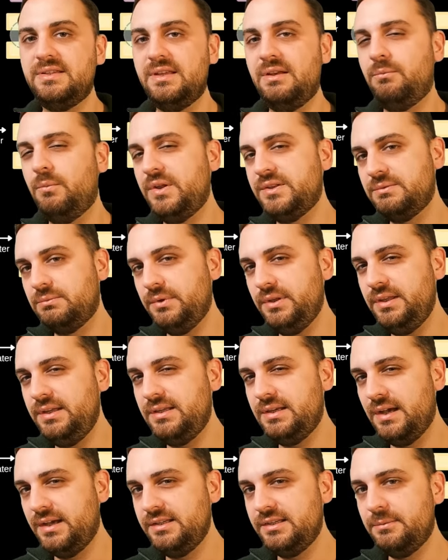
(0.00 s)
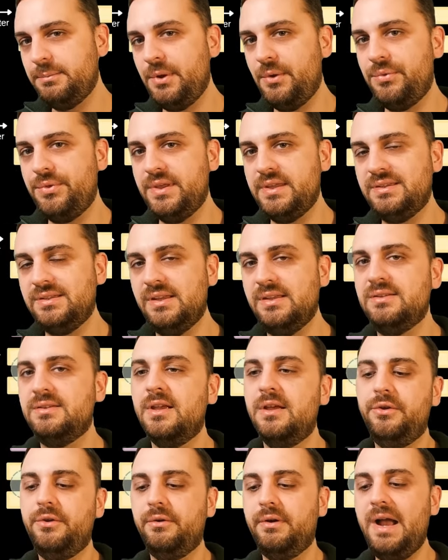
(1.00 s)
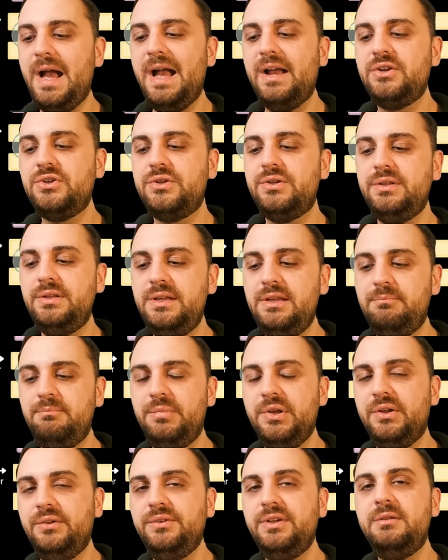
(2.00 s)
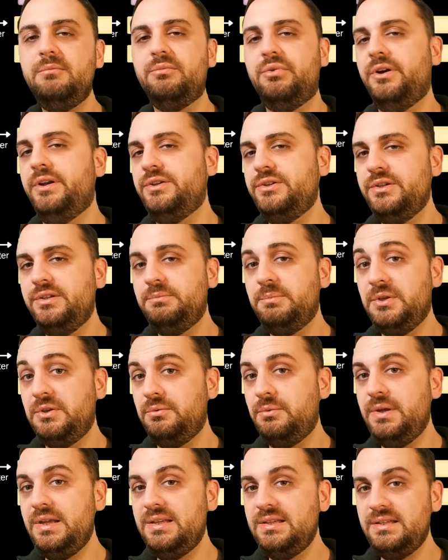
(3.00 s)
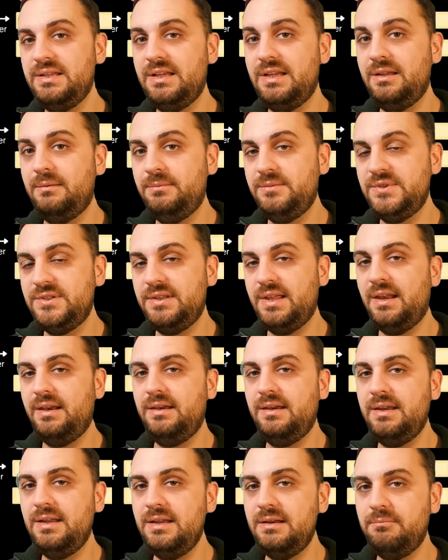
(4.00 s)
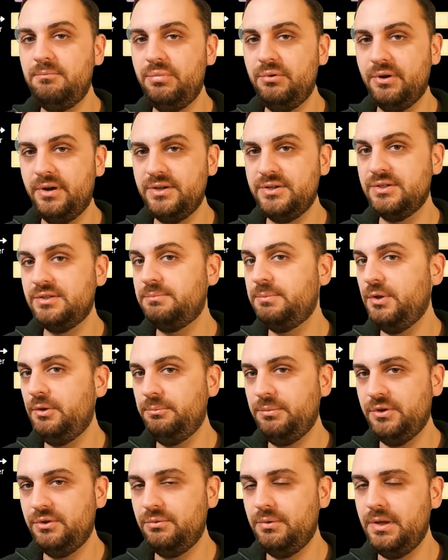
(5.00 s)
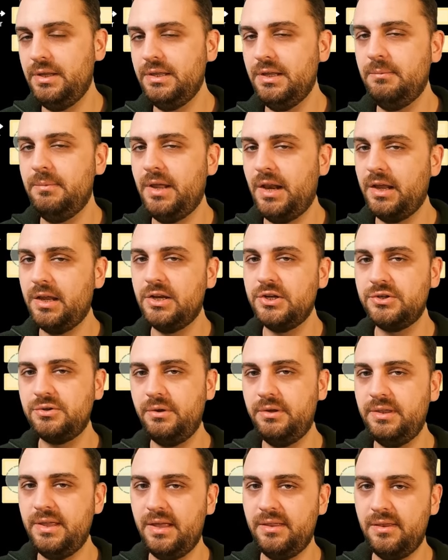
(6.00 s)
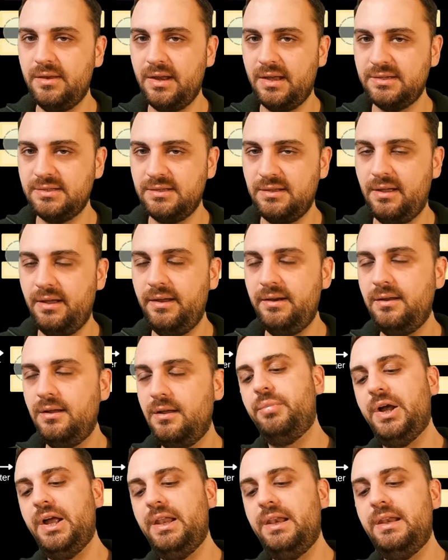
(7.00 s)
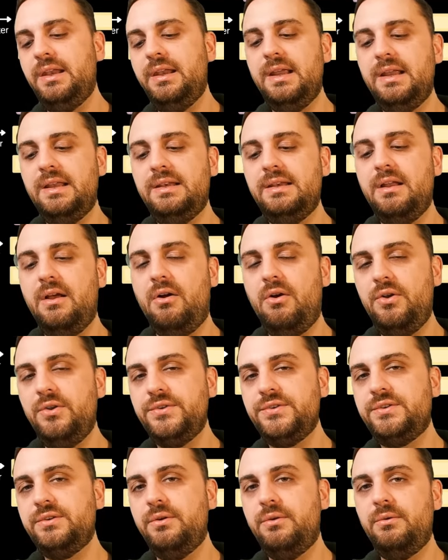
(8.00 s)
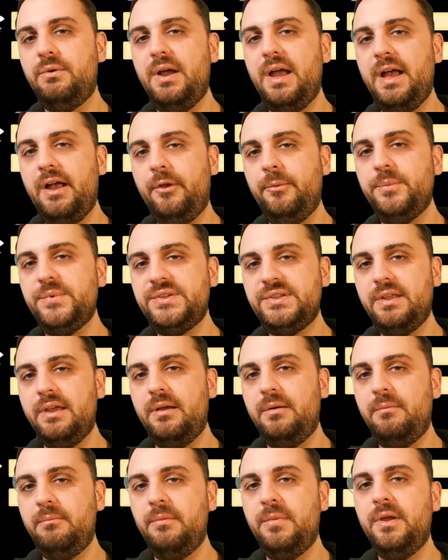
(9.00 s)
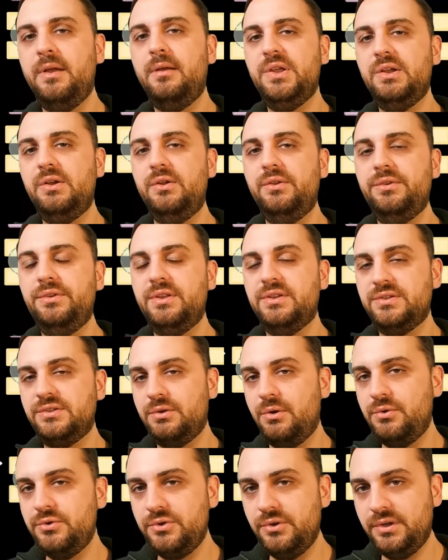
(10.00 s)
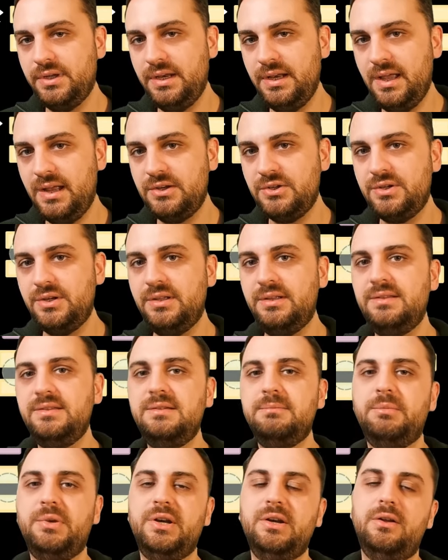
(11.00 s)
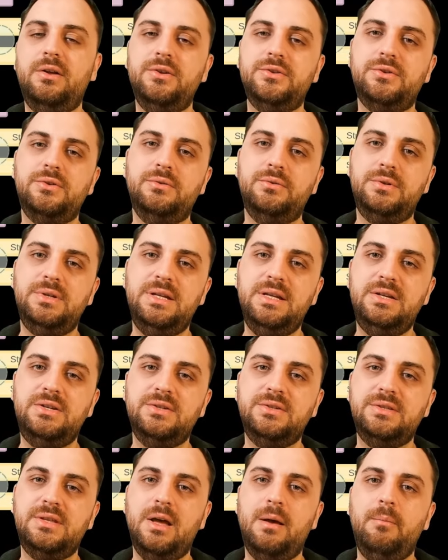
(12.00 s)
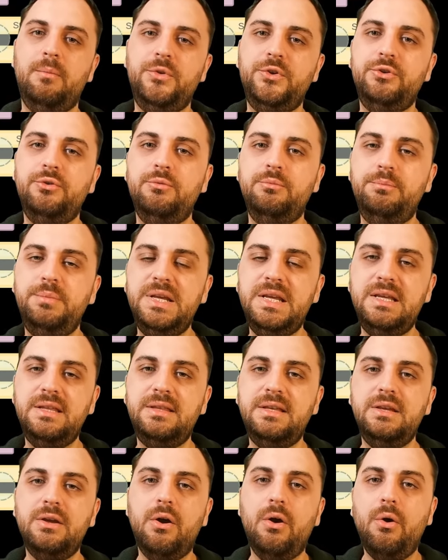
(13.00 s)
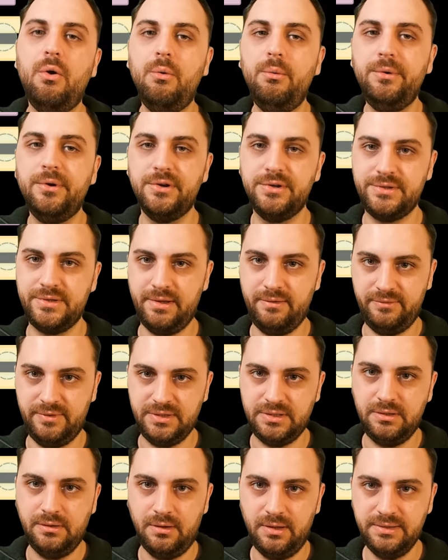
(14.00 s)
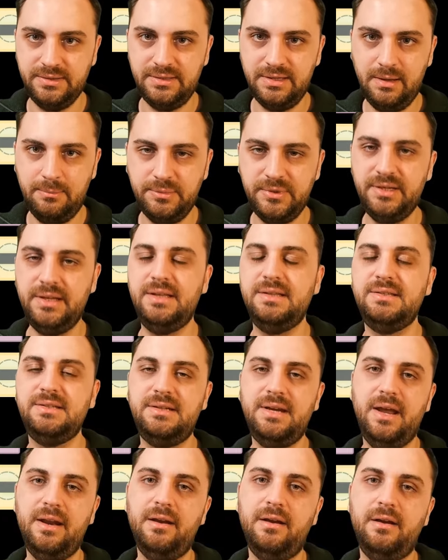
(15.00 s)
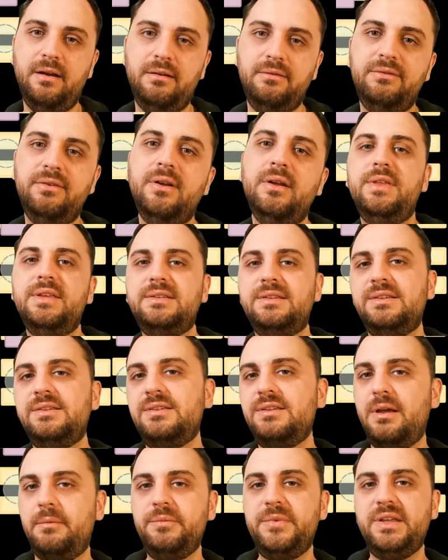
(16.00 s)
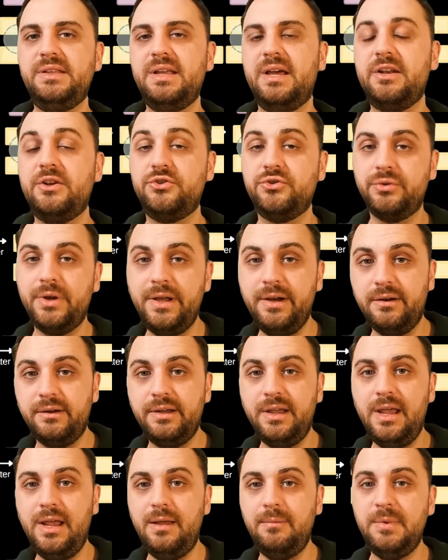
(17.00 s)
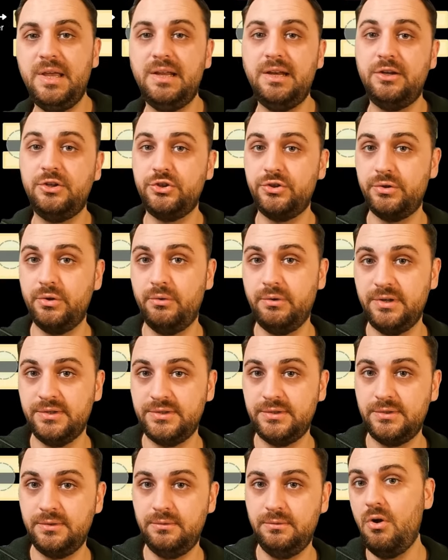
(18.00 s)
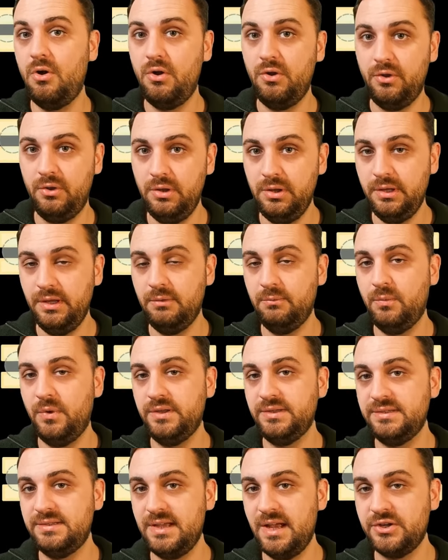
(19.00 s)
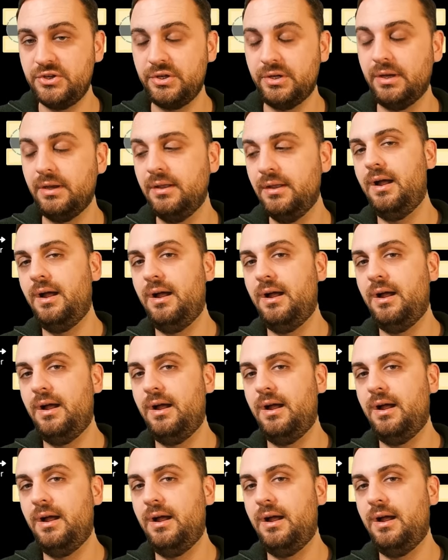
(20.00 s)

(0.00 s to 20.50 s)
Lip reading: And what's really nice about this is you're actually building bridges between teams that need bridges built between them. And I'm going to show you that in the next slide, but it also helps them build the social connections, but it also teaches them to be the owners of this concept instead of this is something that a trainer came in and showed us all in one session.